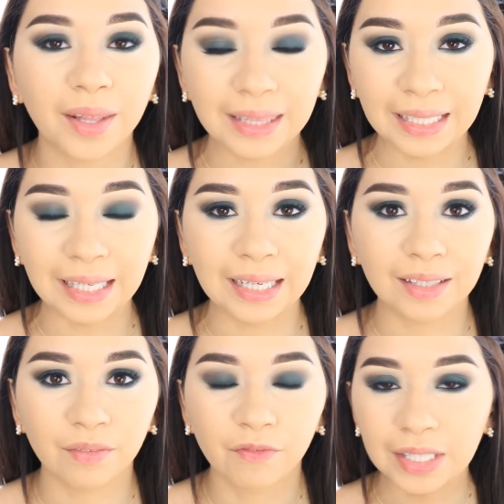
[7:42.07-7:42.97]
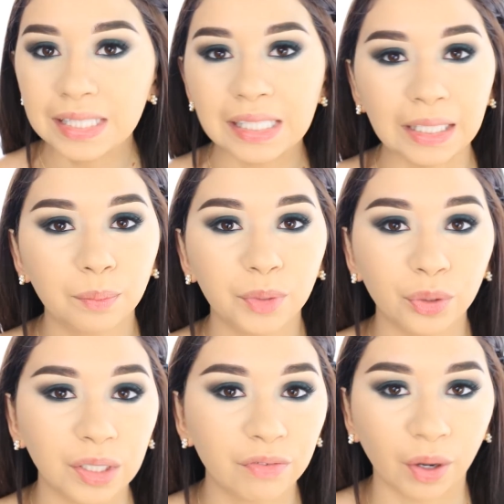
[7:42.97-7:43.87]
the Fenty
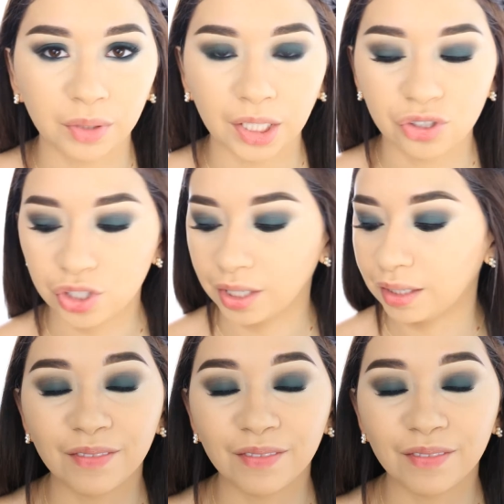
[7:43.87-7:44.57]
Beauty foundation